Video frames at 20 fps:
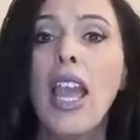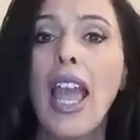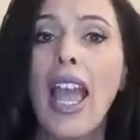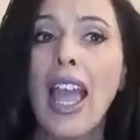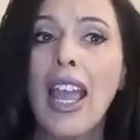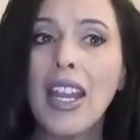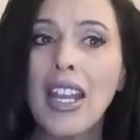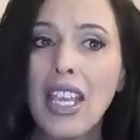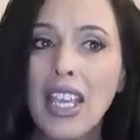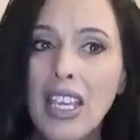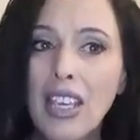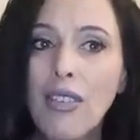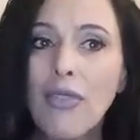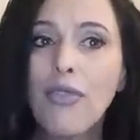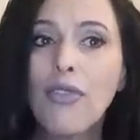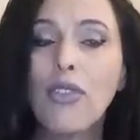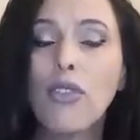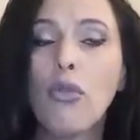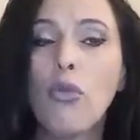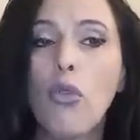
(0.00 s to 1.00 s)
and
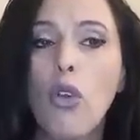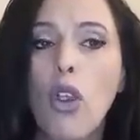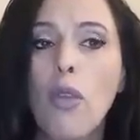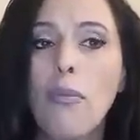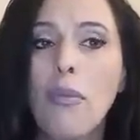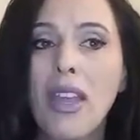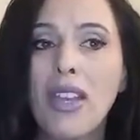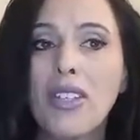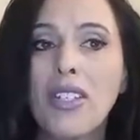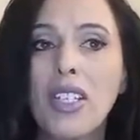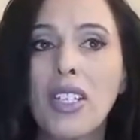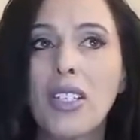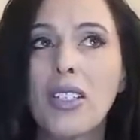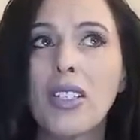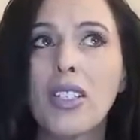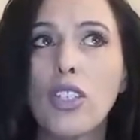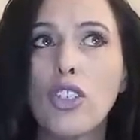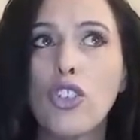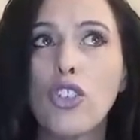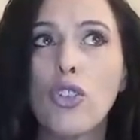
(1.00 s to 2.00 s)
if the romantic
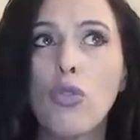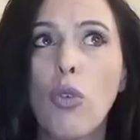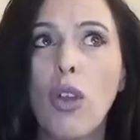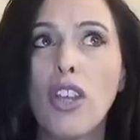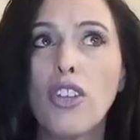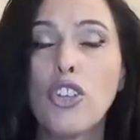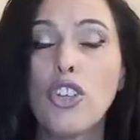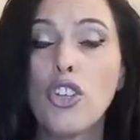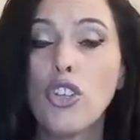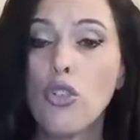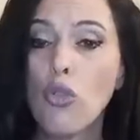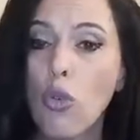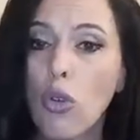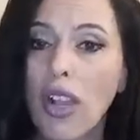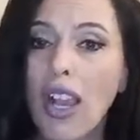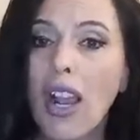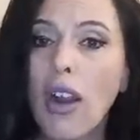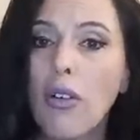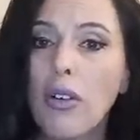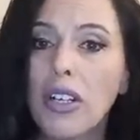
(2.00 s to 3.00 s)
situation you're
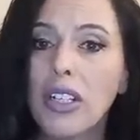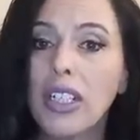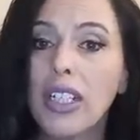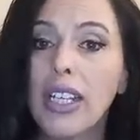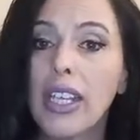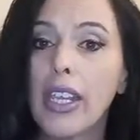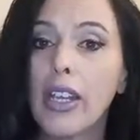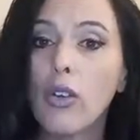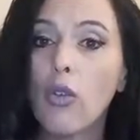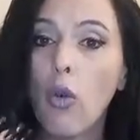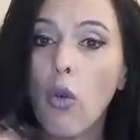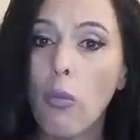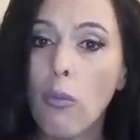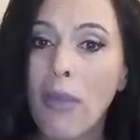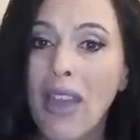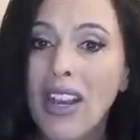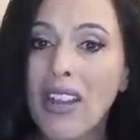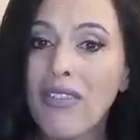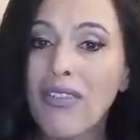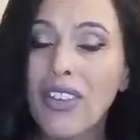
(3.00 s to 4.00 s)
currently in or
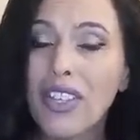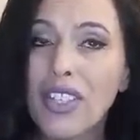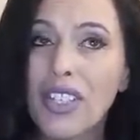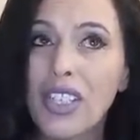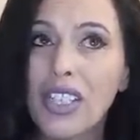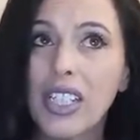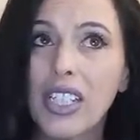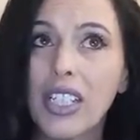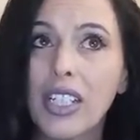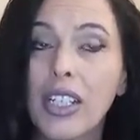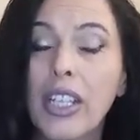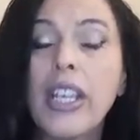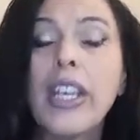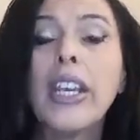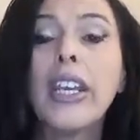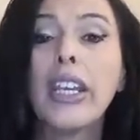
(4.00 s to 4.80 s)
manifesting in